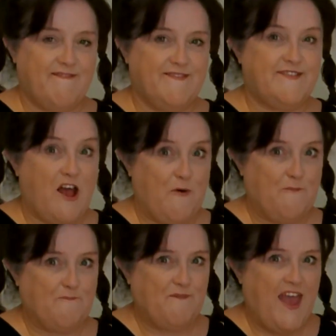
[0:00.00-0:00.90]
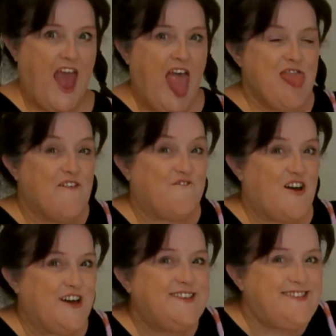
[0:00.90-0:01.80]
So, the
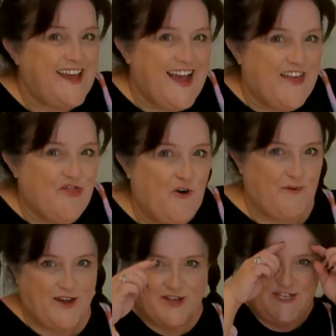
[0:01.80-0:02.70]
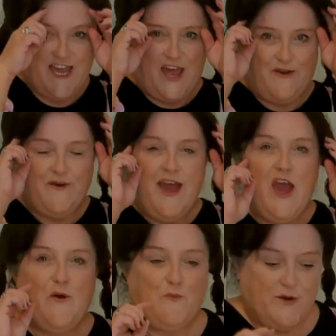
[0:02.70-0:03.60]
first thing I thought we could do
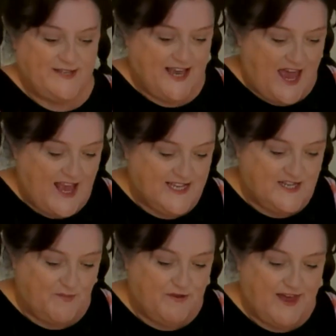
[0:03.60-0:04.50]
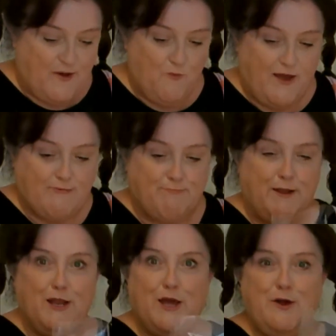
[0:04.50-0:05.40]
was something with
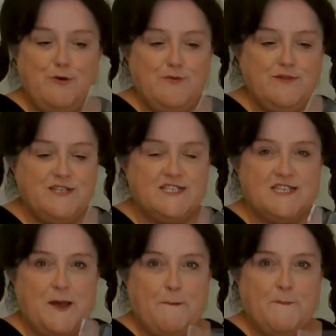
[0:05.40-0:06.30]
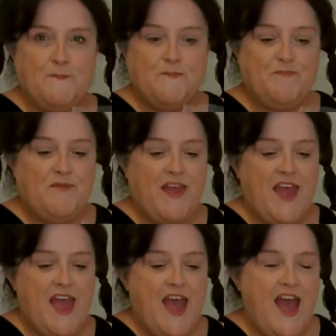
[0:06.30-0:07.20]
balloons.
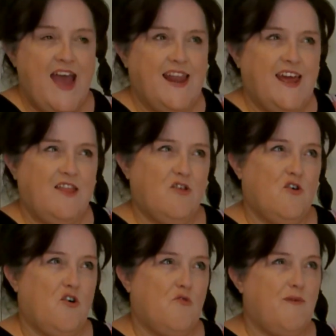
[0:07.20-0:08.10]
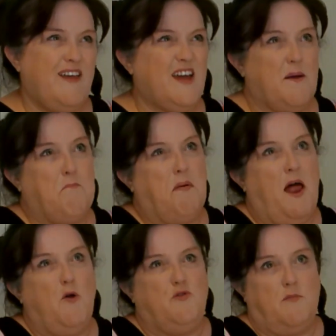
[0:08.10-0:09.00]
And I thought, well, you can
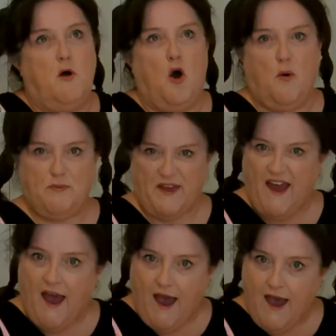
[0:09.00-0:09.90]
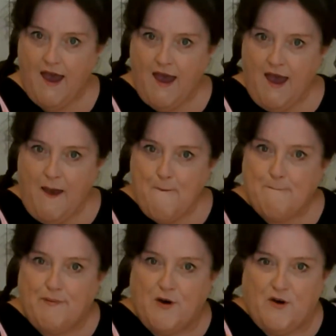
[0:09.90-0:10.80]
blow them up, yeah,
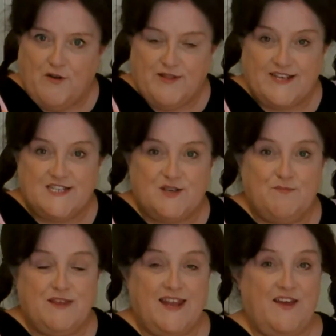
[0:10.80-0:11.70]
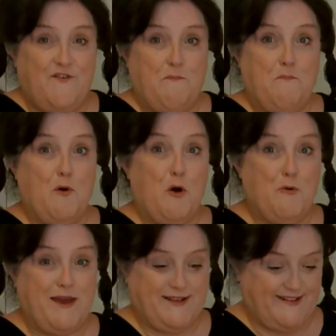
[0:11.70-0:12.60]
but there's something even
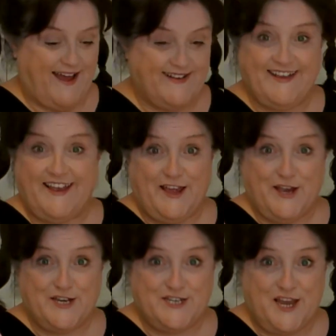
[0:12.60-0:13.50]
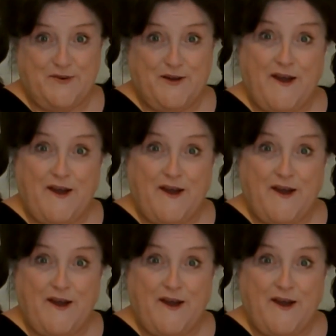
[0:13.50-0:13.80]
more exciting you can do.